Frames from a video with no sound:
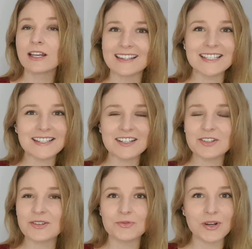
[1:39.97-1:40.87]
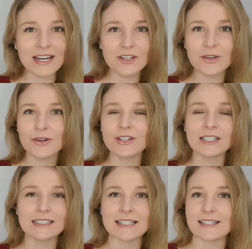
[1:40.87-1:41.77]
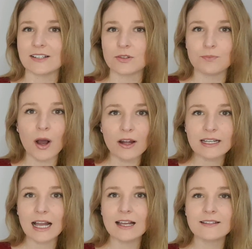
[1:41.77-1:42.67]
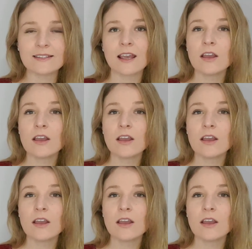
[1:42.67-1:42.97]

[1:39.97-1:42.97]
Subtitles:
listening to the radio, listening to podcasts,